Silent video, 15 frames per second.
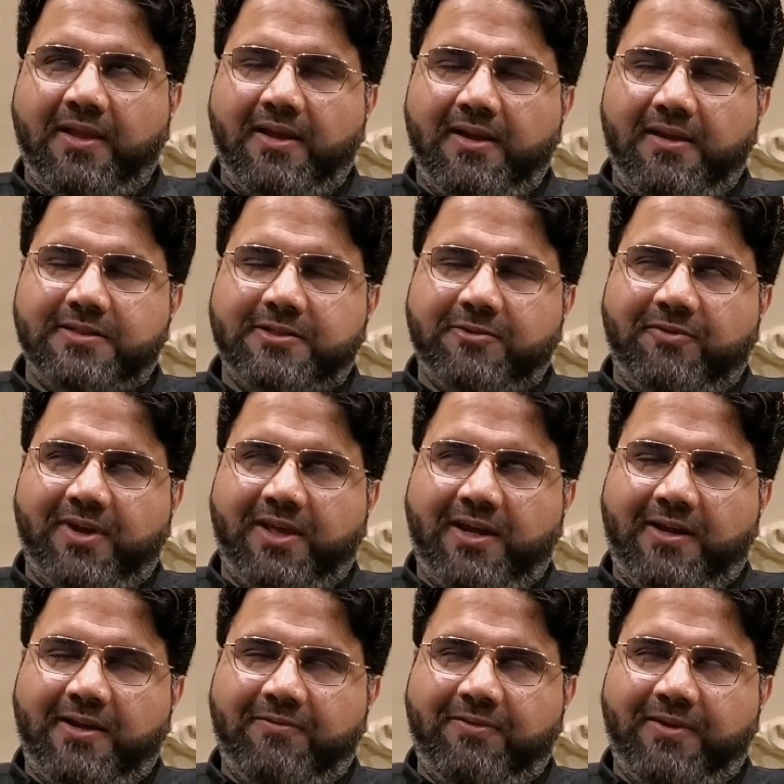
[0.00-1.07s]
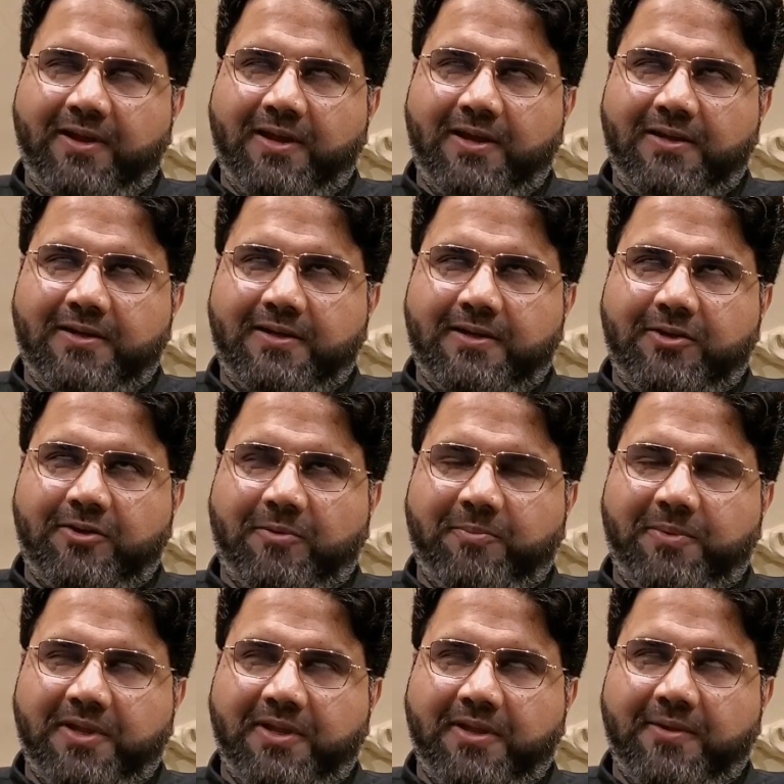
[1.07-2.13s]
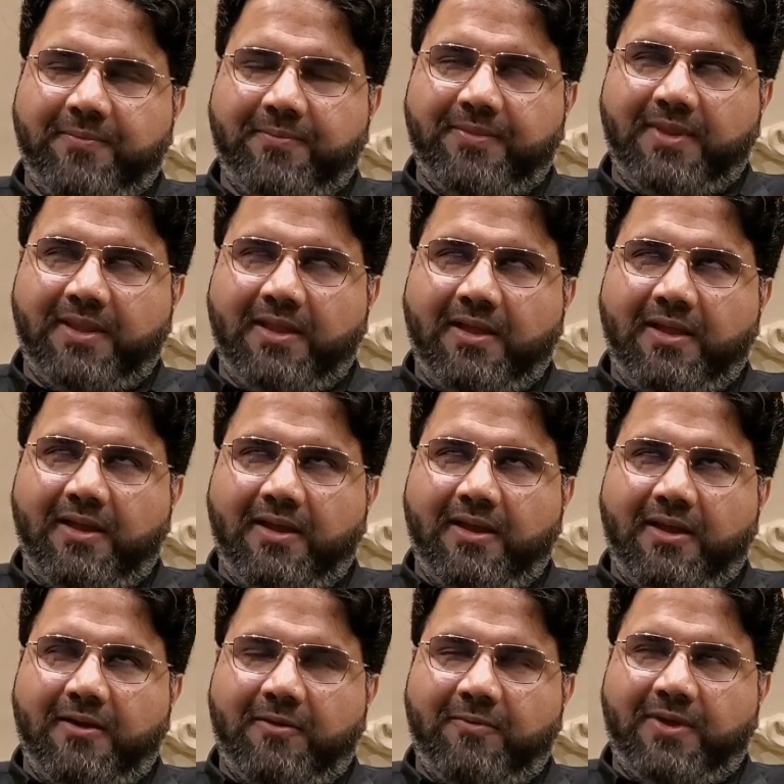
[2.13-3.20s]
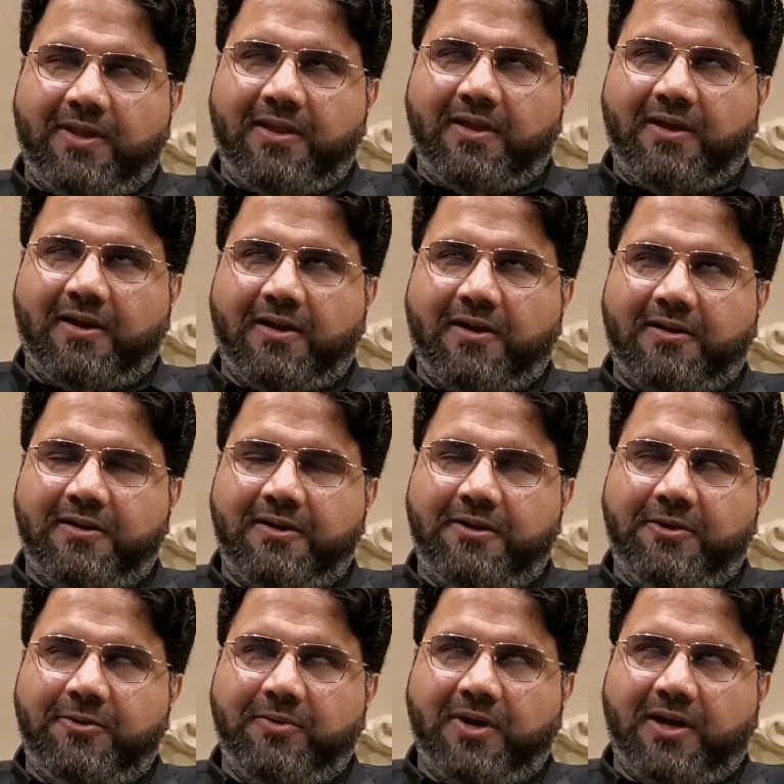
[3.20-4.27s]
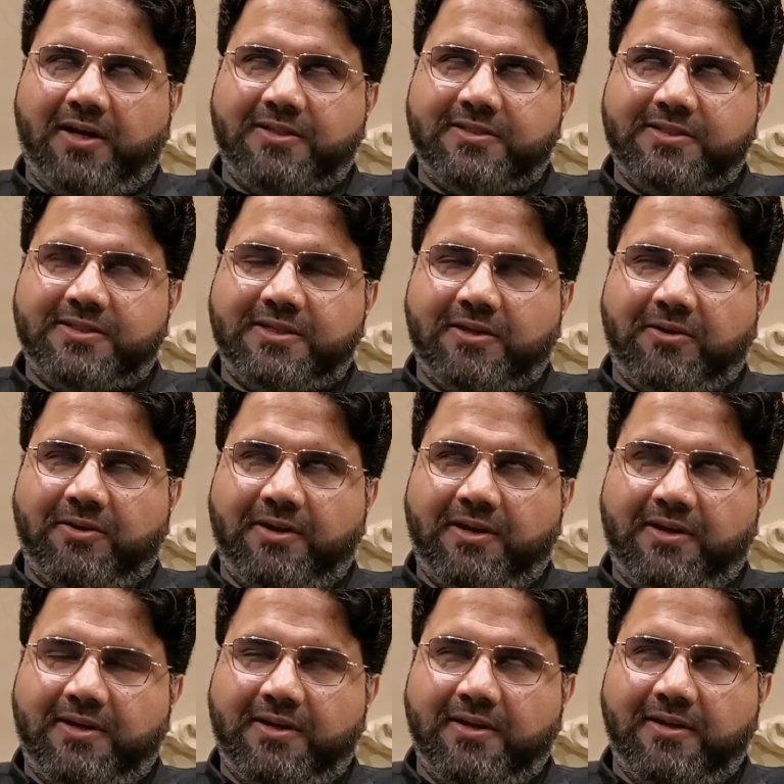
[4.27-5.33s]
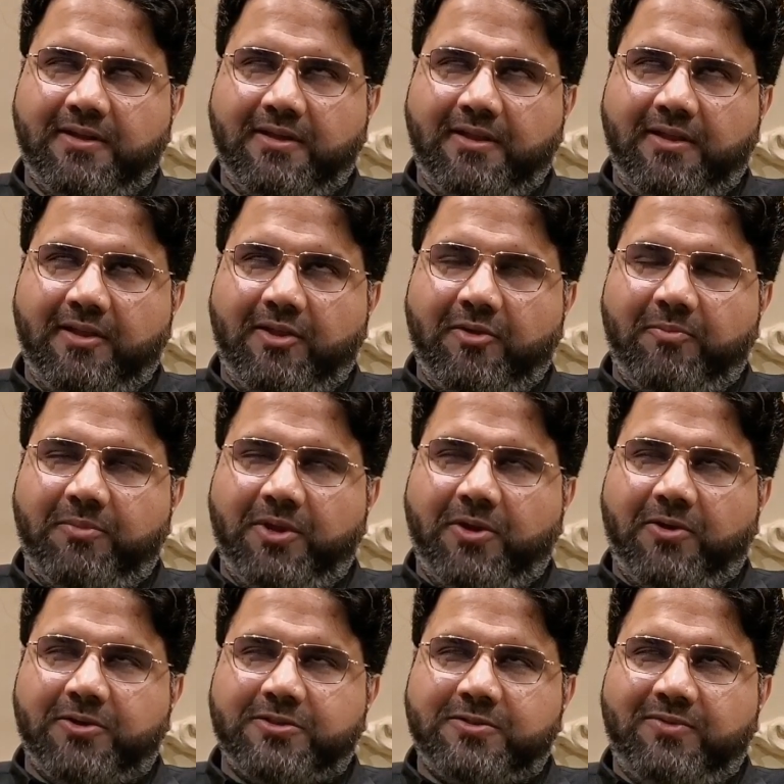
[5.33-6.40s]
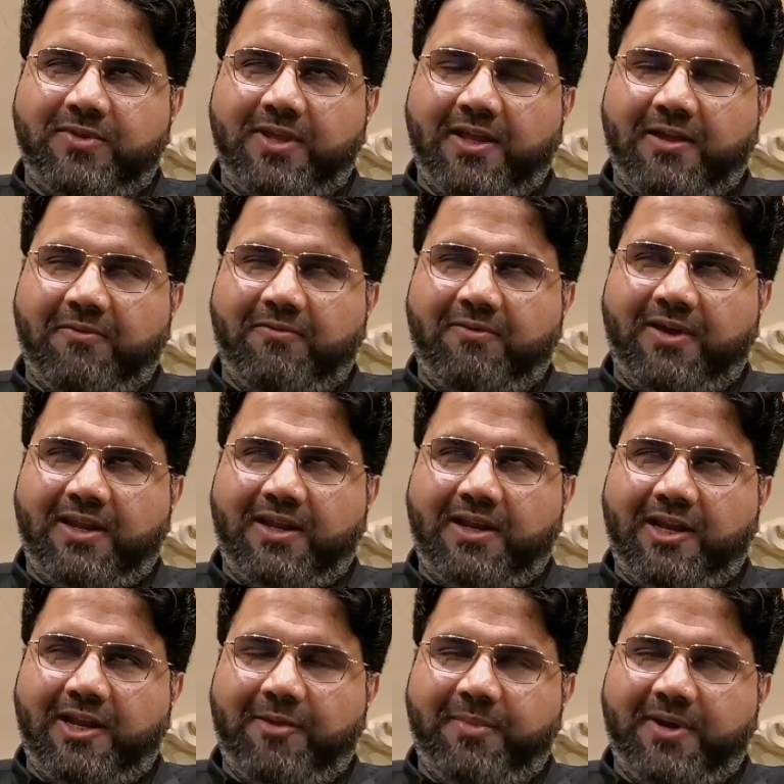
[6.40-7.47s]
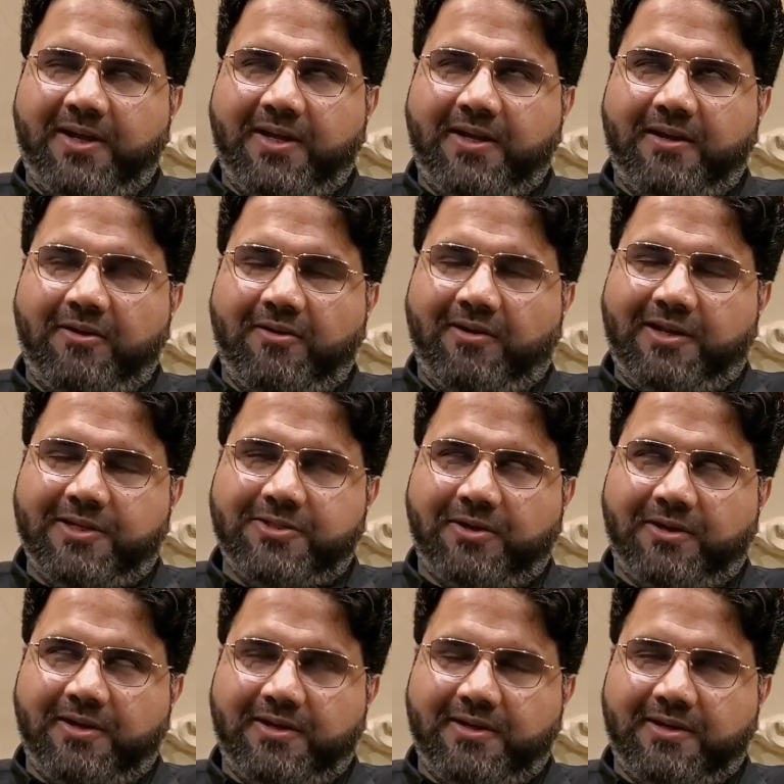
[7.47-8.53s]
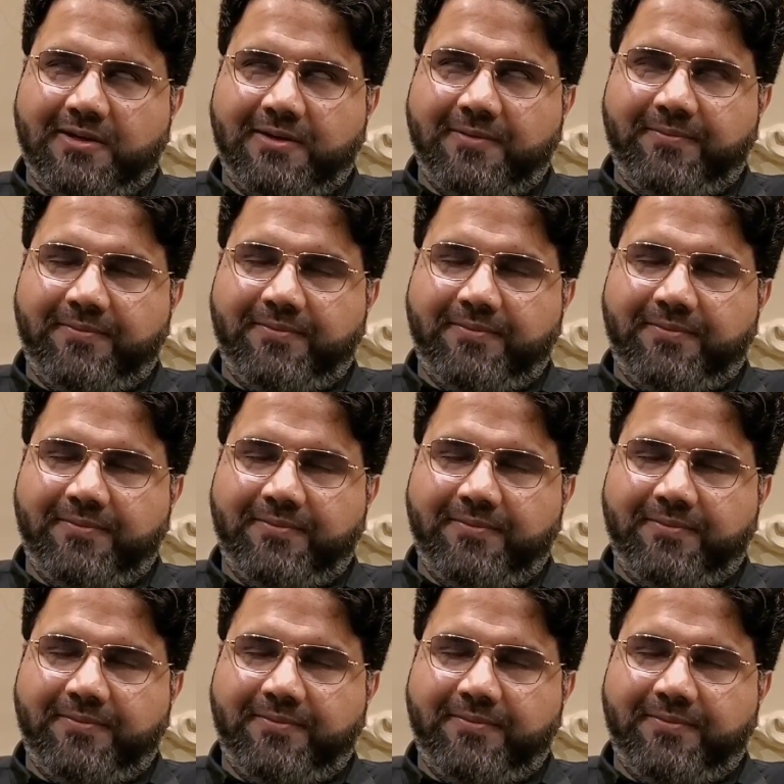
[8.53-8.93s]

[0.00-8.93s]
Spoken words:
It is a very difficult topic and very hard to answer on it because we have very limited knowledge on it.